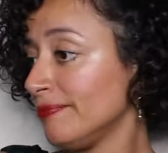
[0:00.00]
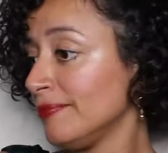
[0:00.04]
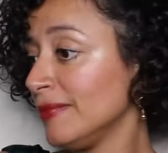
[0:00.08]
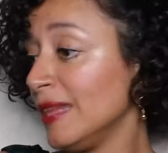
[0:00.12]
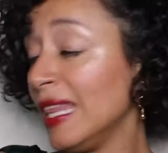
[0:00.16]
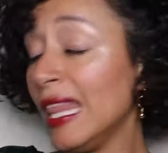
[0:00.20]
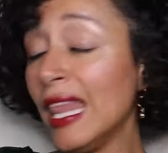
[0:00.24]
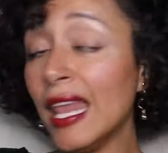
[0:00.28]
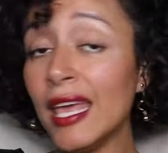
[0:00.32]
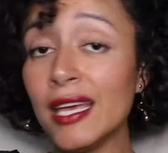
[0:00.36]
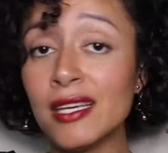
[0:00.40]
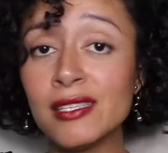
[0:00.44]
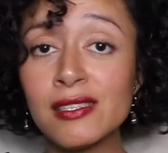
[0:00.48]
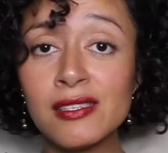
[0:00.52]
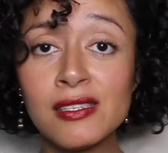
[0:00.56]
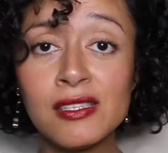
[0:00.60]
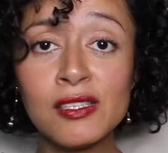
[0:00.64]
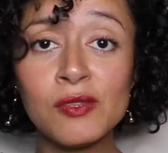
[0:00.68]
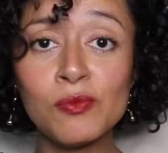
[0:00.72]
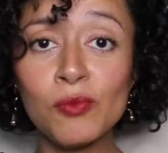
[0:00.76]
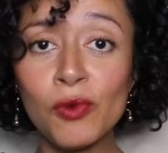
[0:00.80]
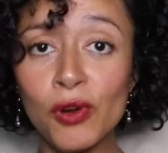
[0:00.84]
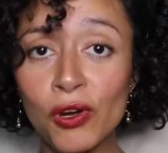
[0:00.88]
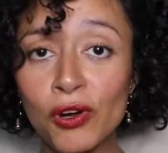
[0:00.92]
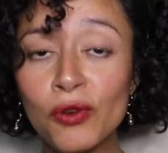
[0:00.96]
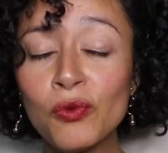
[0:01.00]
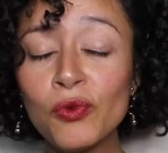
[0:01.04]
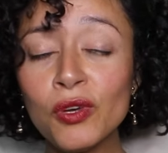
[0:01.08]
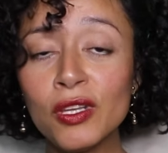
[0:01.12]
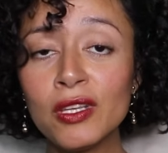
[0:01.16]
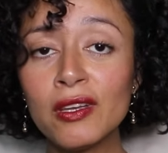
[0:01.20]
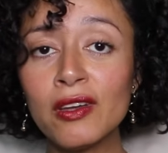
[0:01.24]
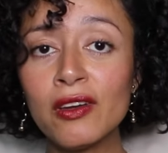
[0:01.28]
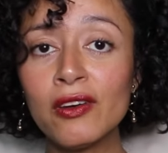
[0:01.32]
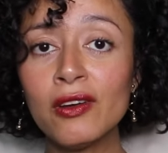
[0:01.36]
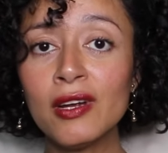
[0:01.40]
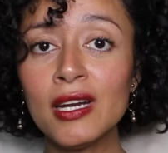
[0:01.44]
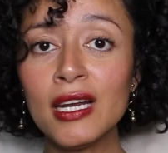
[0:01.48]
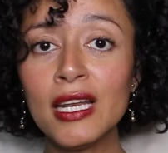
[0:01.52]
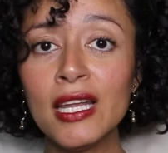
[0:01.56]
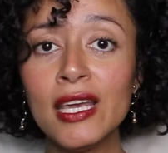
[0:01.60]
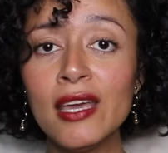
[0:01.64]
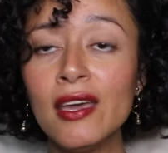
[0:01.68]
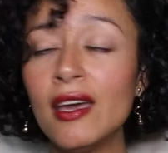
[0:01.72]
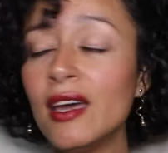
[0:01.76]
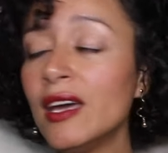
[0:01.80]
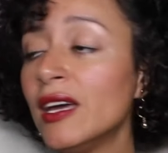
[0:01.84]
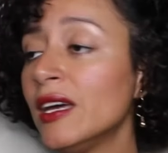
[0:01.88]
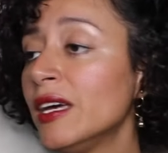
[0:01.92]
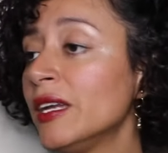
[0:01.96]
Less is more with curly
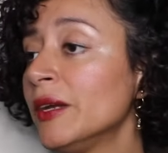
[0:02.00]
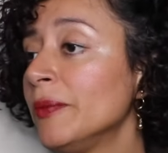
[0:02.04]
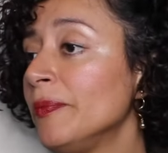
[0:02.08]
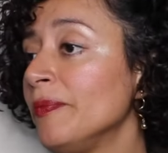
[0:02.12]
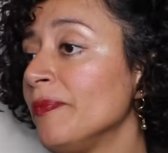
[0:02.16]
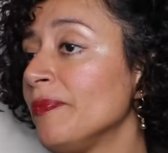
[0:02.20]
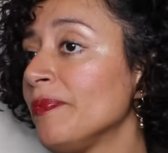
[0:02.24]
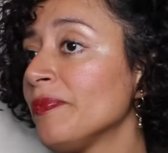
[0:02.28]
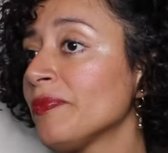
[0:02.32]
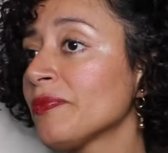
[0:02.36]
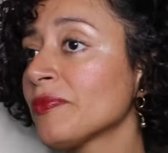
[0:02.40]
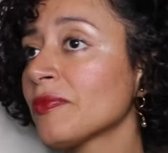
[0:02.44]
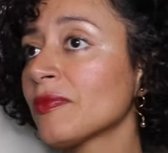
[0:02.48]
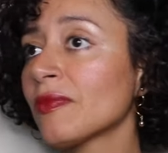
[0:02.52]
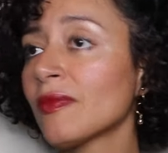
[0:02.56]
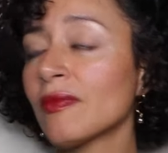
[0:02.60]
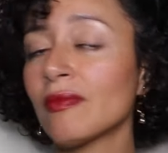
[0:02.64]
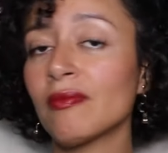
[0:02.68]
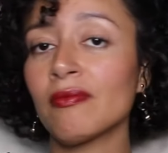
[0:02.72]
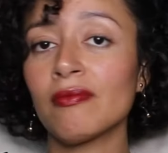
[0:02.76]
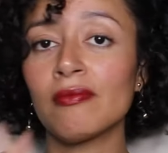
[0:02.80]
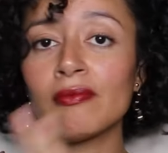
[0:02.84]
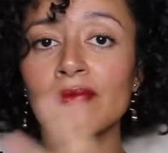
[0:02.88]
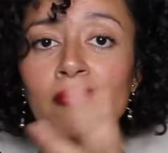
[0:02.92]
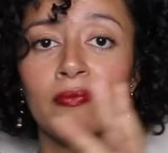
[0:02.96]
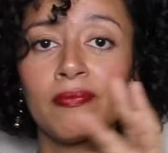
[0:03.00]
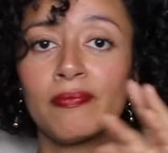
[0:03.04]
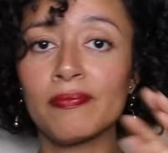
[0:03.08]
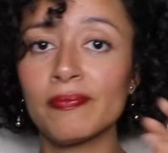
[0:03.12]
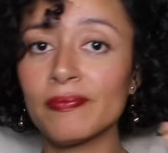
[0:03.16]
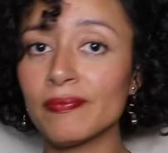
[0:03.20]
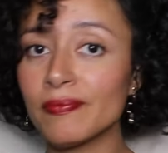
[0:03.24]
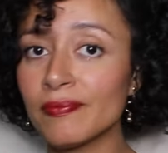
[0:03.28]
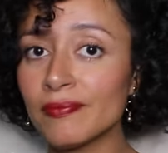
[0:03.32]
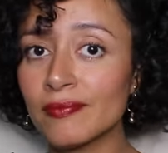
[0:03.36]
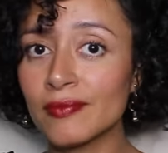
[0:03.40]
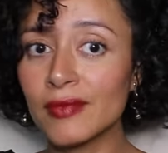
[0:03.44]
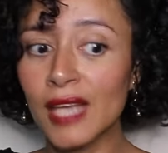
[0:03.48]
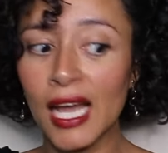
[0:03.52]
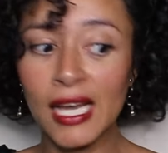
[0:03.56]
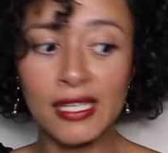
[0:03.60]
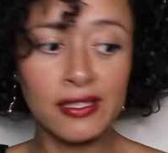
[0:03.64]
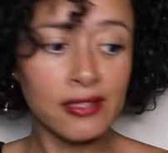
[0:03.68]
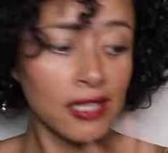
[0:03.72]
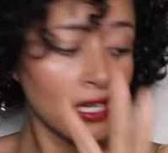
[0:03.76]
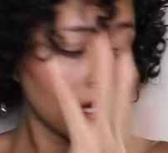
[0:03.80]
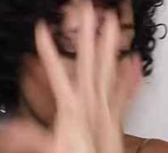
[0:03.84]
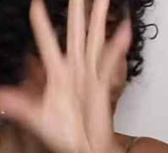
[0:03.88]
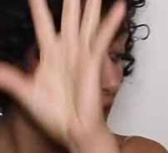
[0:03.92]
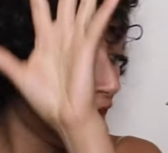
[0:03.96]
hair. I
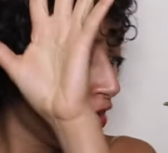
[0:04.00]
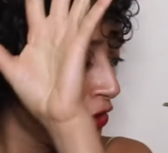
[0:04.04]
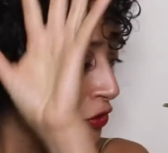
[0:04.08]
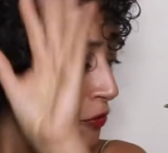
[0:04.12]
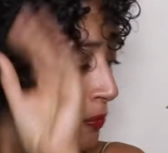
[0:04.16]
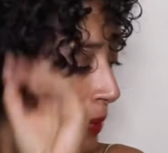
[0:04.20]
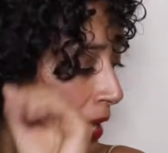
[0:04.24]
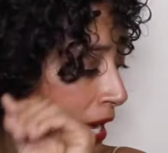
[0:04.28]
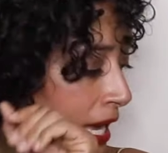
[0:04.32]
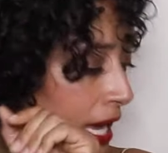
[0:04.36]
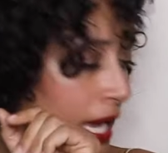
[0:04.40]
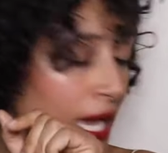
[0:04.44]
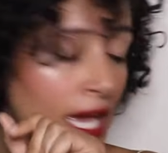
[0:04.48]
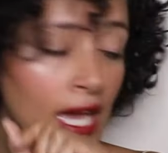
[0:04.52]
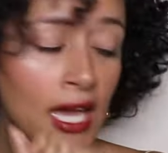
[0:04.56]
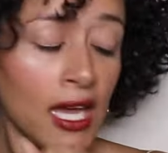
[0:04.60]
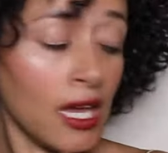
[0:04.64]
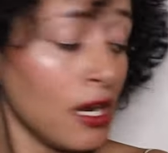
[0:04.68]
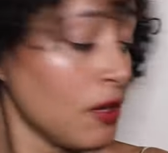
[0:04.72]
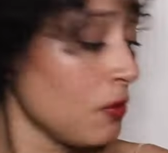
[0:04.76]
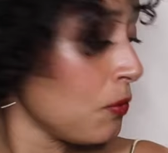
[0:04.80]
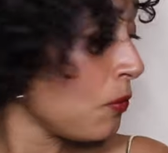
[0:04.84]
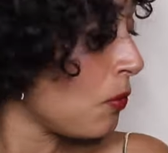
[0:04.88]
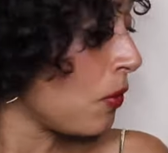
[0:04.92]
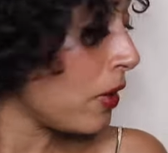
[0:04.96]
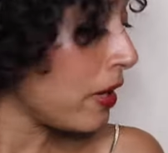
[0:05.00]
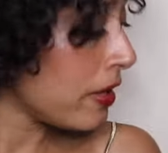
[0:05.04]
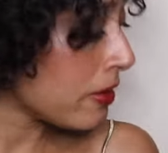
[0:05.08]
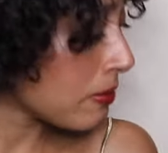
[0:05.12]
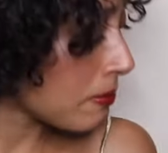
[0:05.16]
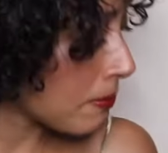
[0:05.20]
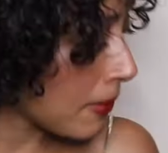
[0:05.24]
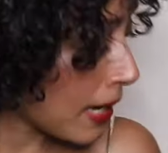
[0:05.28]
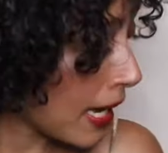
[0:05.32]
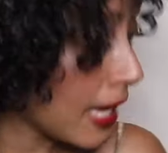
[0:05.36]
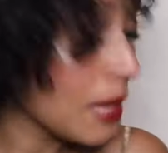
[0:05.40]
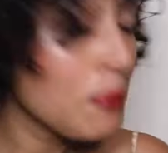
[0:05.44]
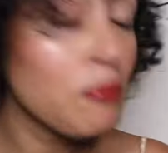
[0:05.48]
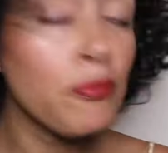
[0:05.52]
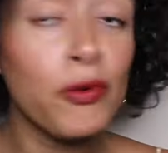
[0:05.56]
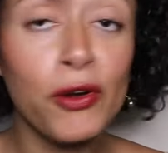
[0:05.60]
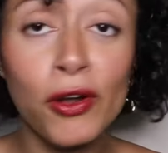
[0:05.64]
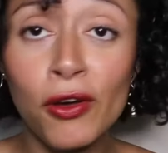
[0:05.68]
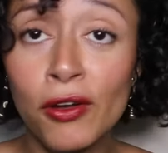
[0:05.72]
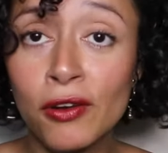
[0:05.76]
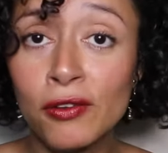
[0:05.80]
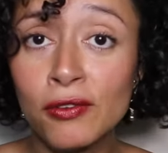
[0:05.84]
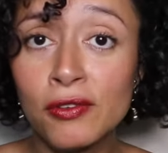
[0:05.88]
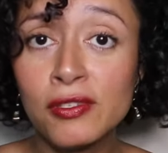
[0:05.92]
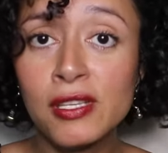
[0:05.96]
take care of my hair with my
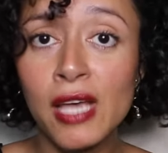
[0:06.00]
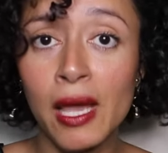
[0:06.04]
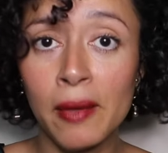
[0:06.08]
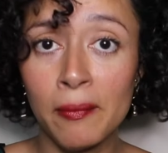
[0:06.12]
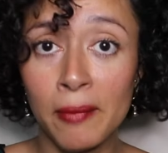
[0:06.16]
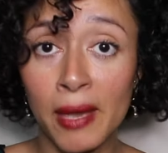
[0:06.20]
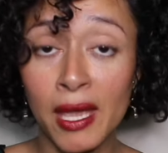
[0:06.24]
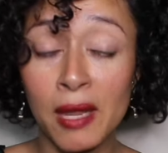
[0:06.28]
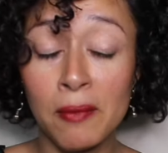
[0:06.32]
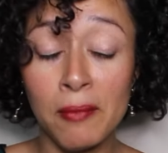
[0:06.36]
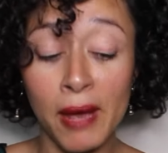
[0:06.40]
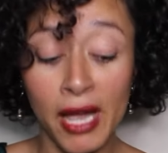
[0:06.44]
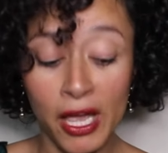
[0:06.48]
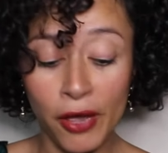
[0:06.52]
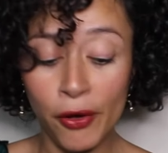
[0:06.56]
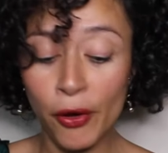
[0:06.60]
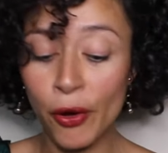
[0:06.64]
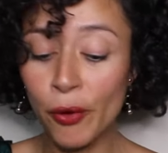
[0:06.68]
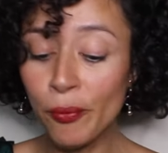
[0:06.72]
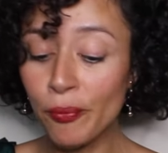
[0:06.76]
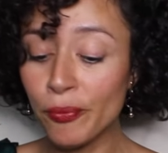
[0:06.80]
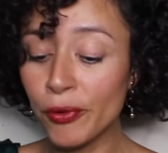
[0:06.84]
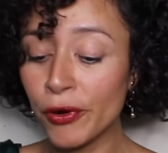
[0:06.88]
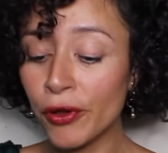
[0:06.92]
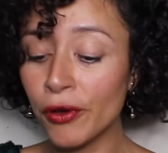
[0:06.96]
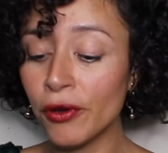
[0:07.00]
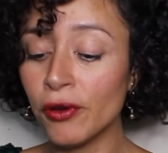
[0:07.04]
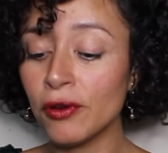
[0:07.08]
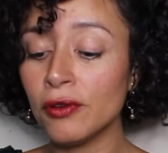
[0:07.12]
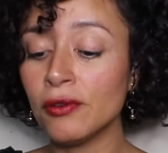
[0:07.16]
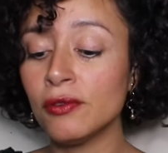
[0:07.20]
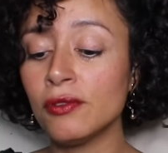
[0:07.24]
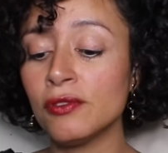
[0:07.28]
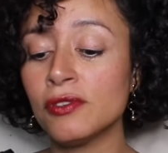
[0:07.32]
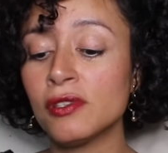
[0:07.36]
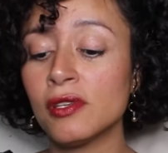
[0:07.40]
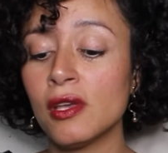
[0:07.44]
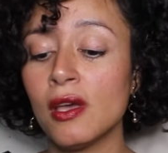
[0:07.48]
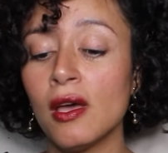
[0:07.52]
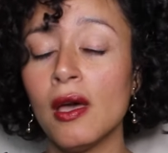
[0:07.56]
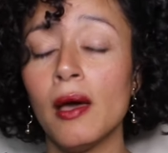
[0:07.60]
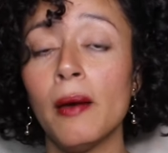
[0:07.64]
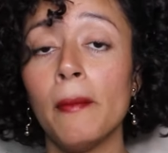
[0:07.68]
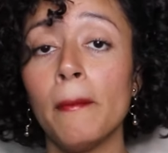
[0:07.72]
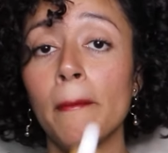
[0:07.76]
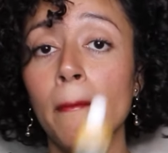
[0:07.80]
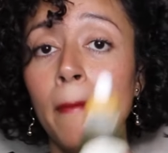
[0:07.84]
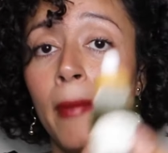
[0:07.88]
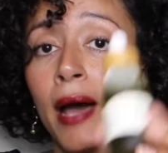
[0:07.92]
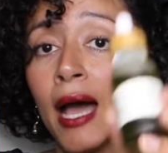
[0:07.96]
produce. I make my own produce,
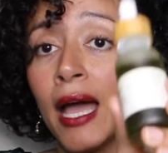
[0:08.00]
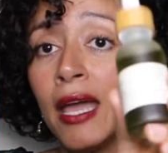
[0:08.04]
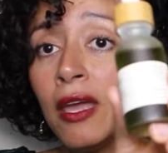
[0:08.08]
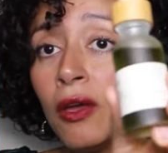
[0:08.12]
my